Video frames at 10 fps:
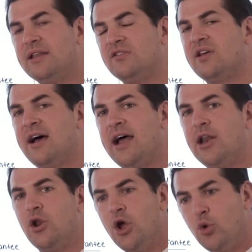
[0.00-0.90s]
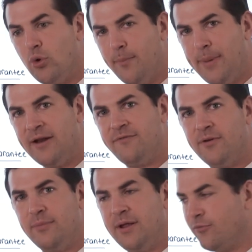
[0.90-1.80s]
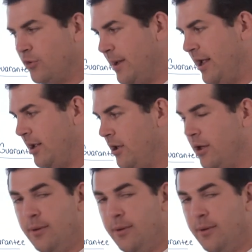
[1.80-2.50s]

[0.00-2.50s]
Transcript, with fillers: design will benefit me from a